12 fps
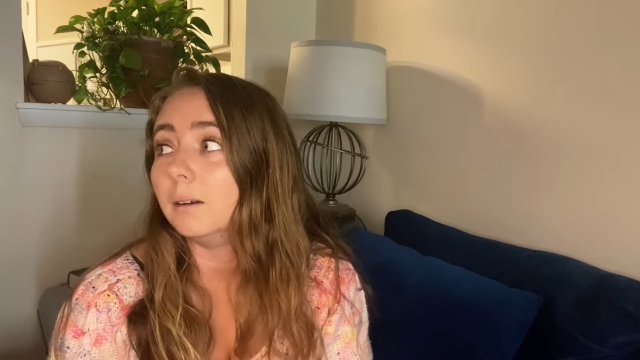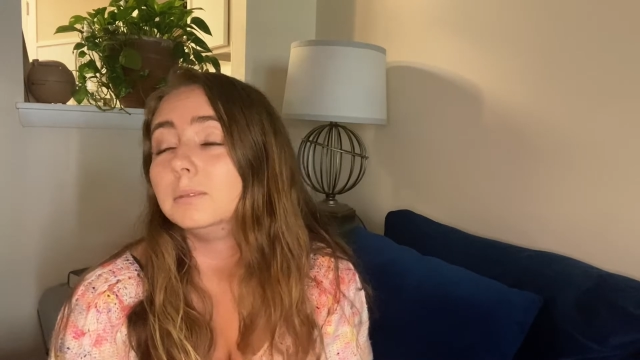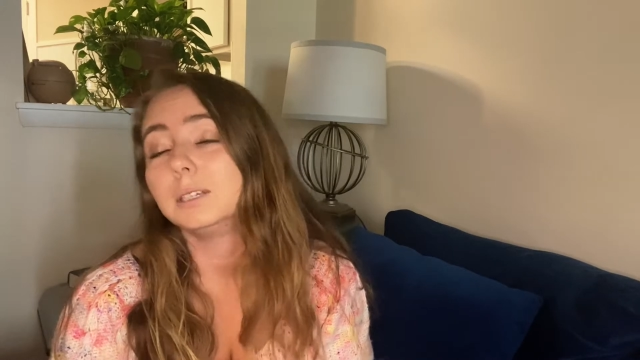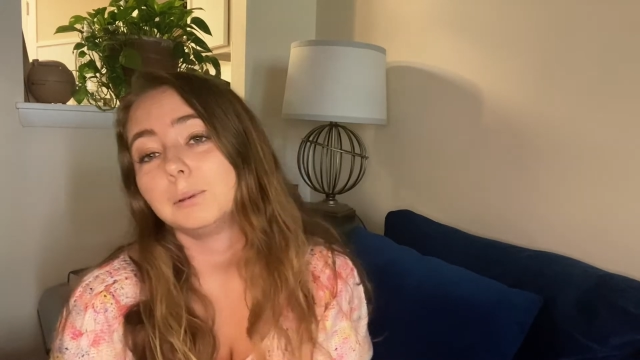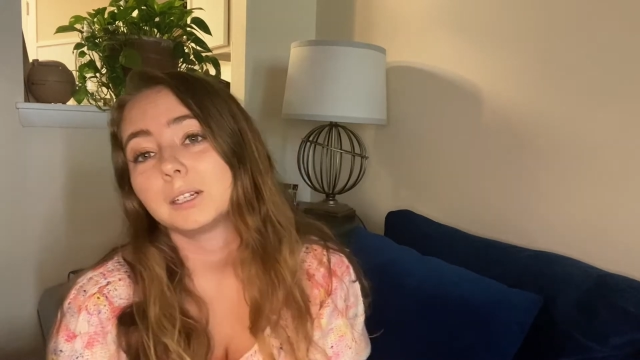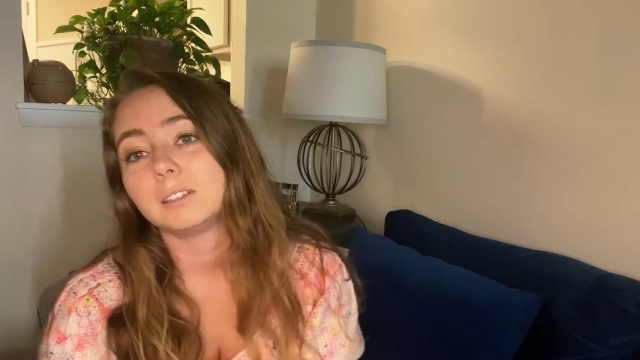
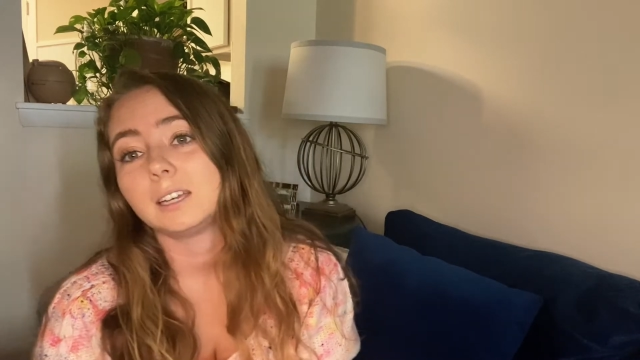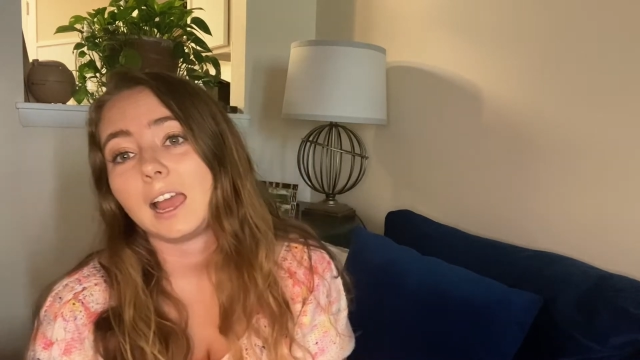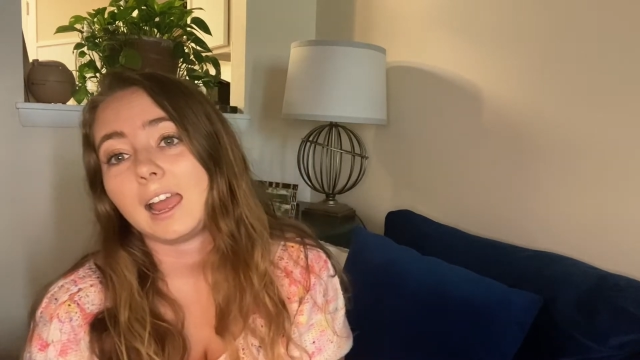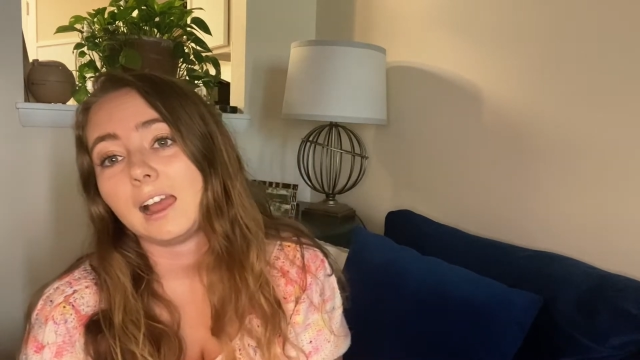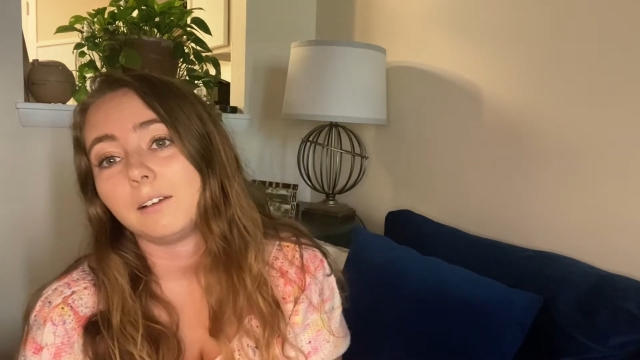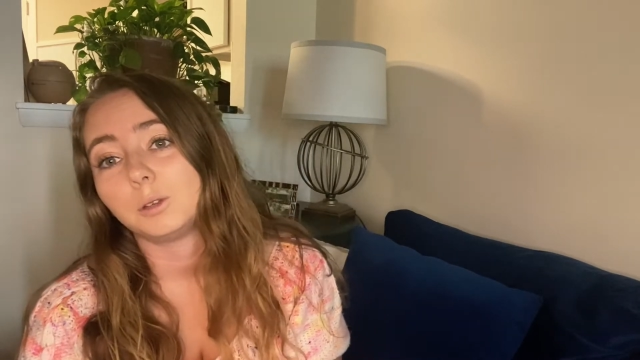Typically I
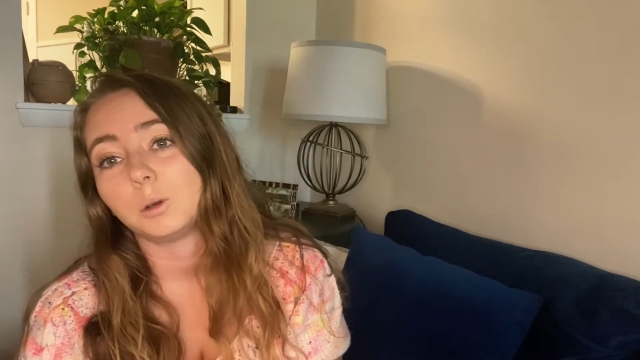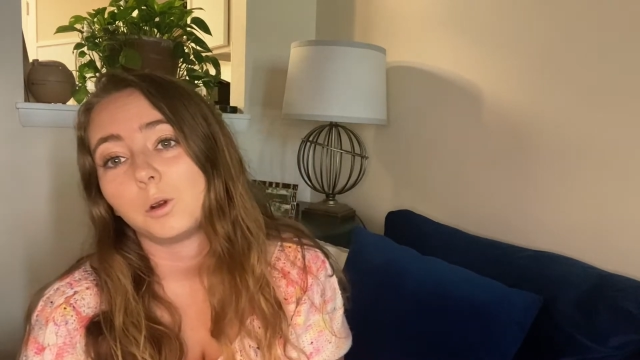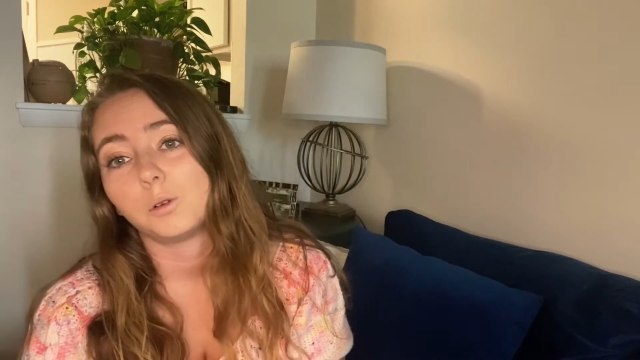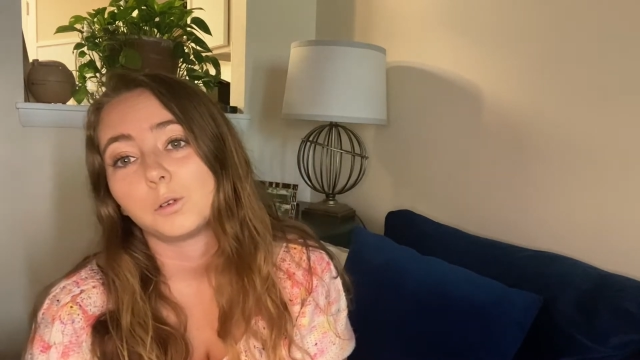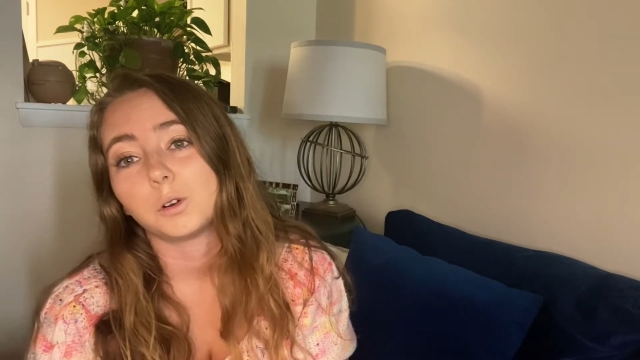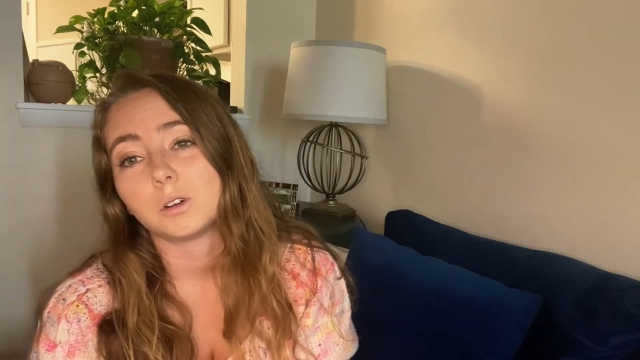have you
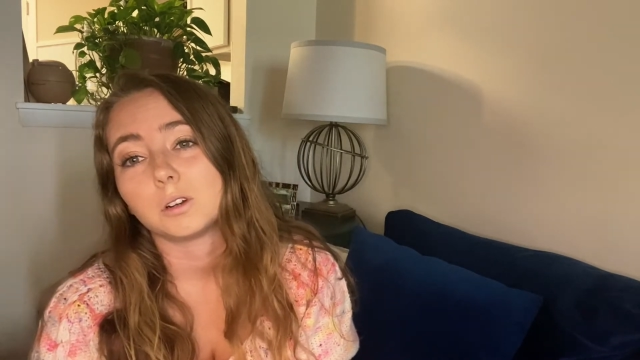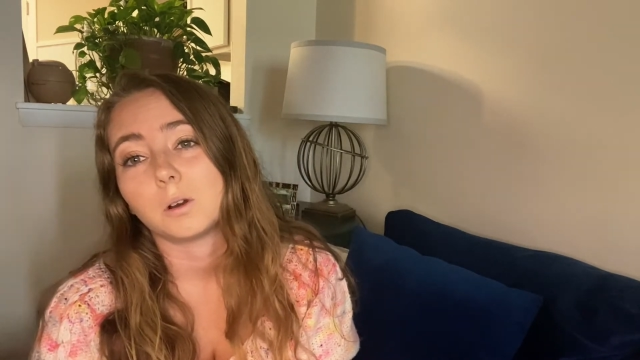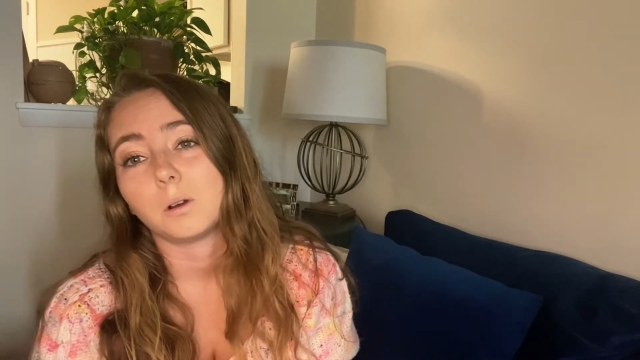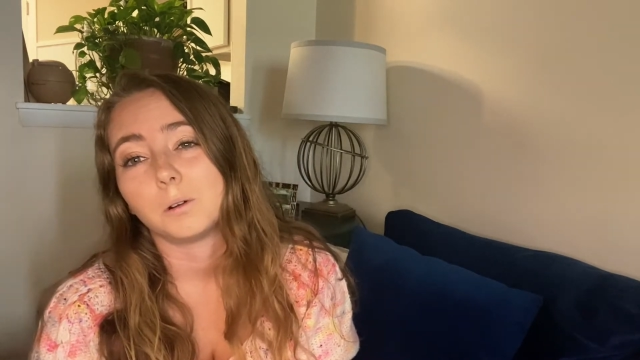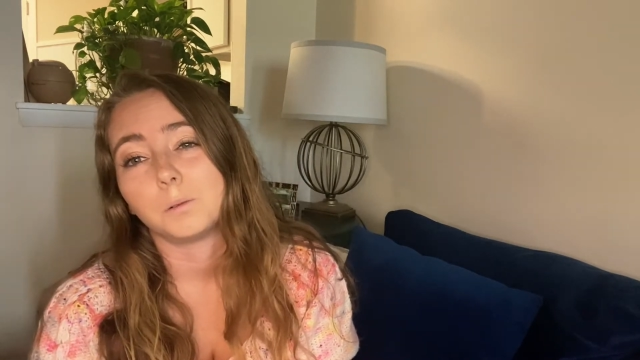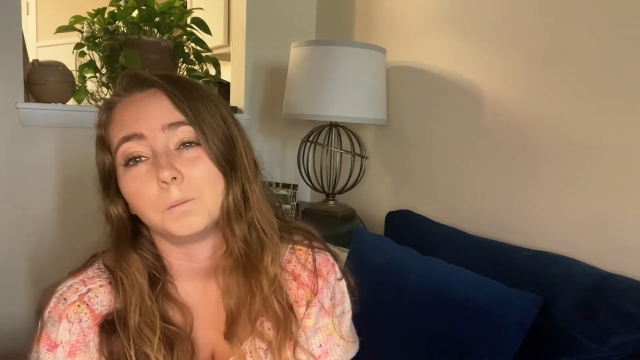over
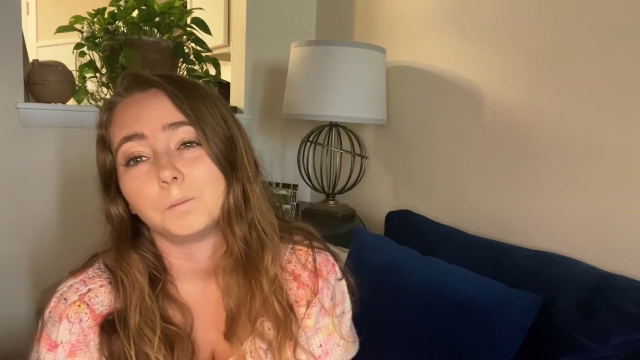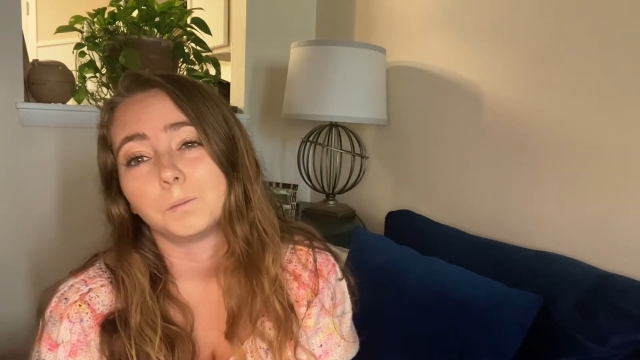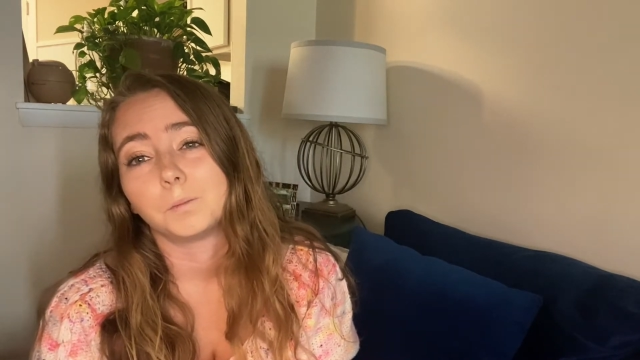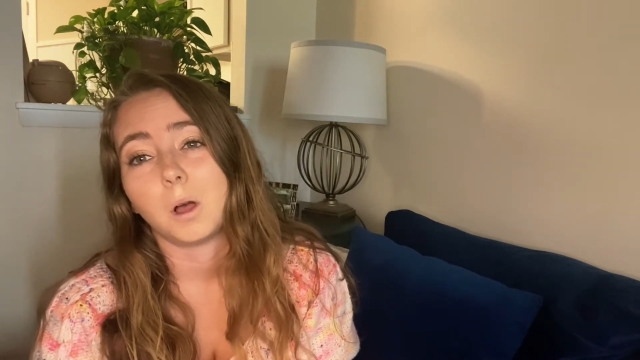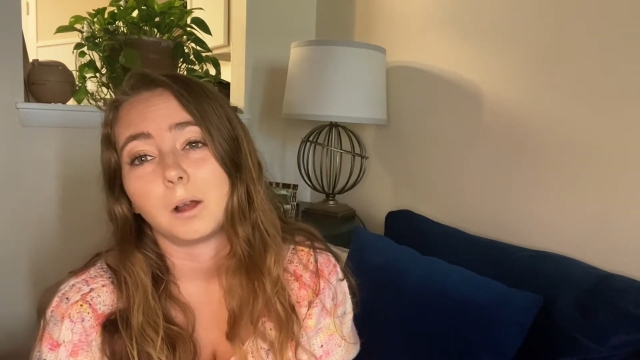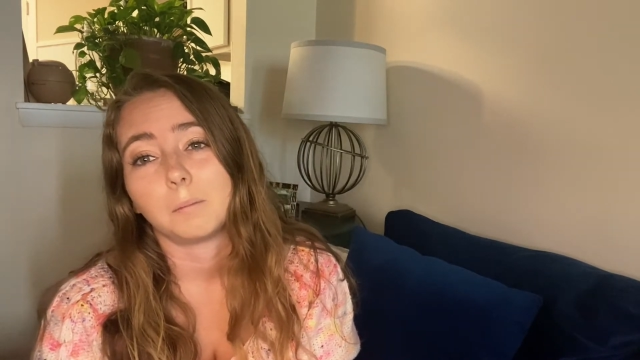
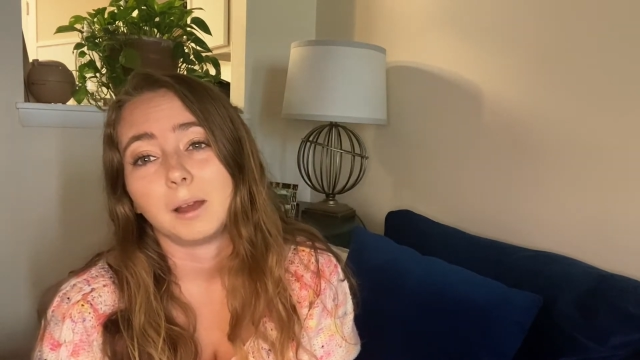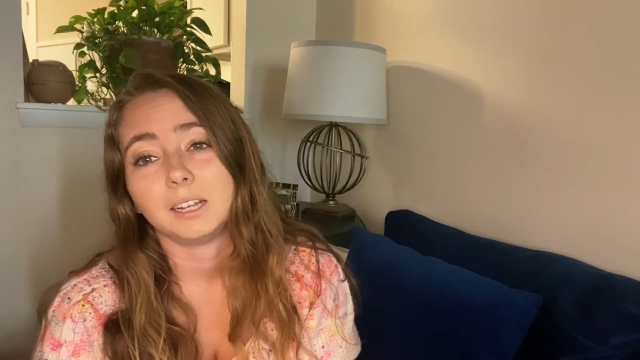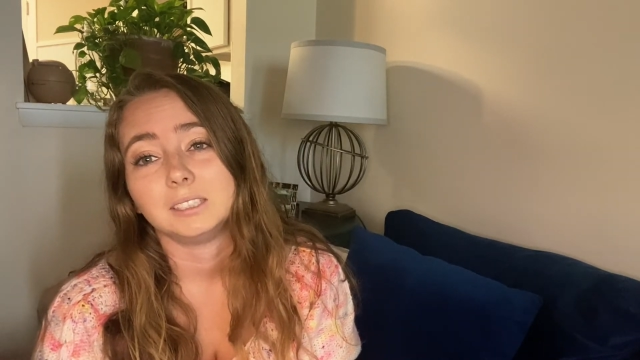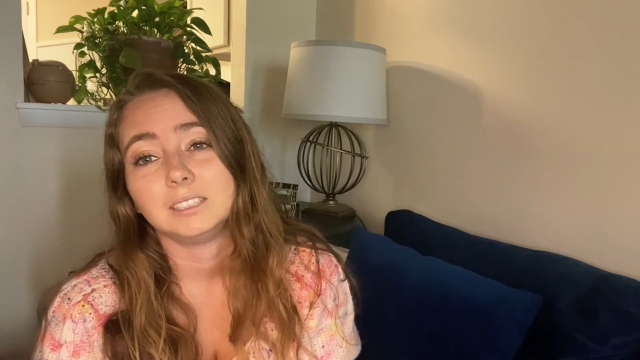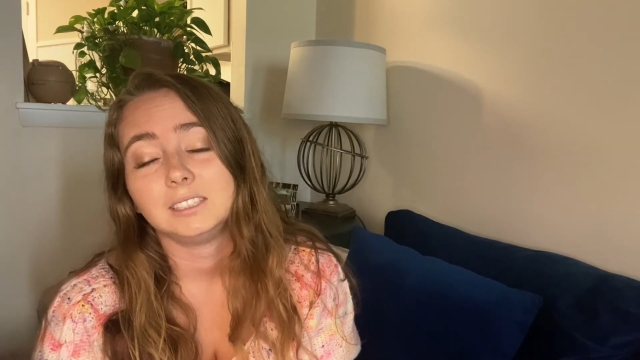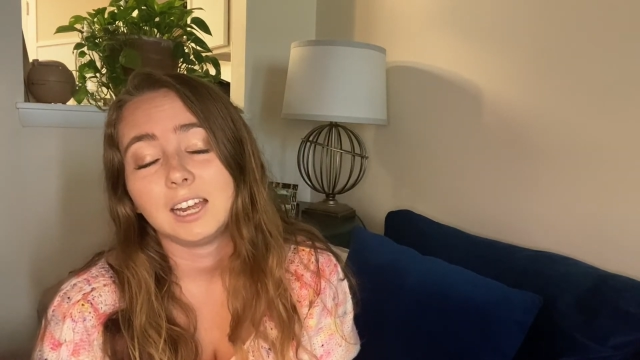along my
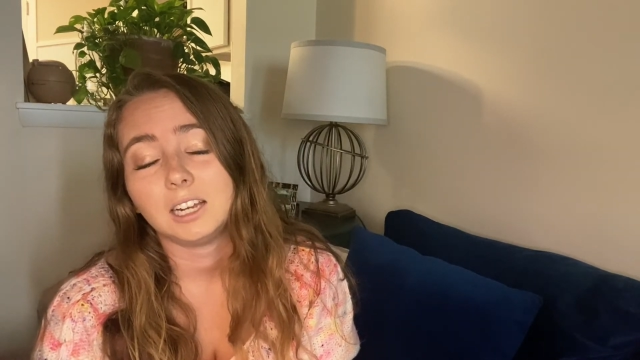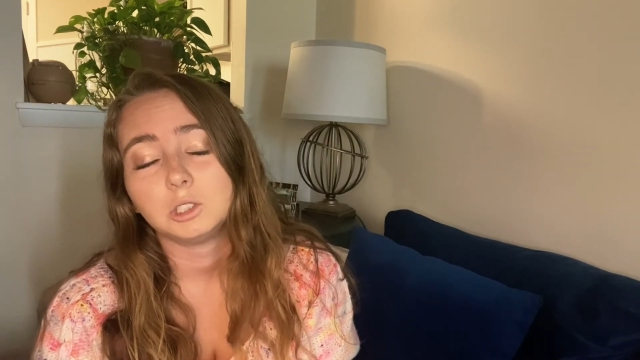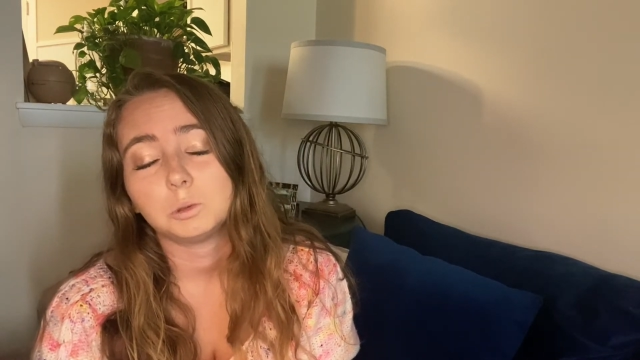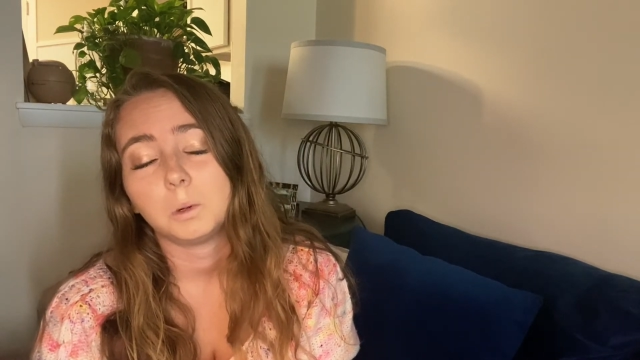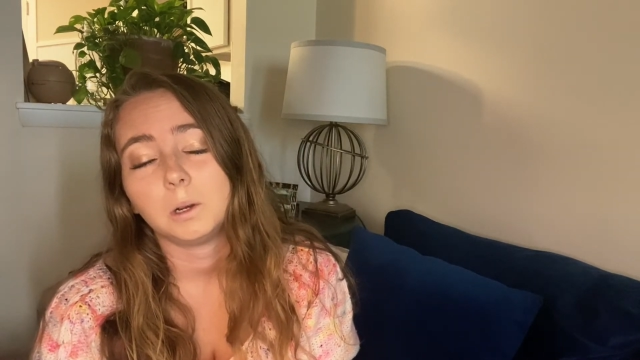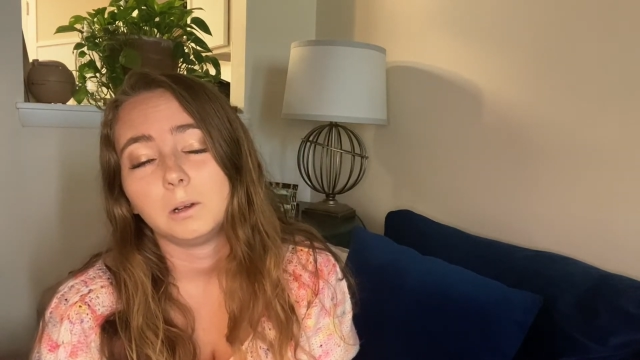stash
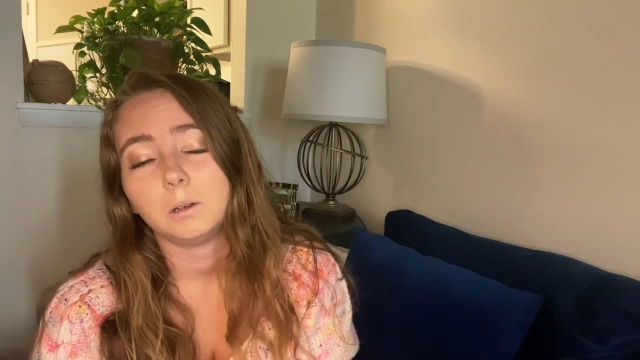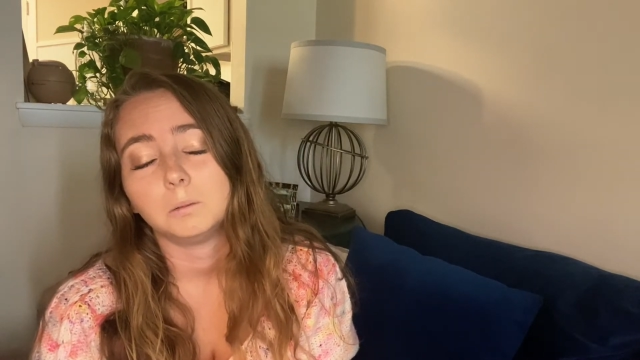wall,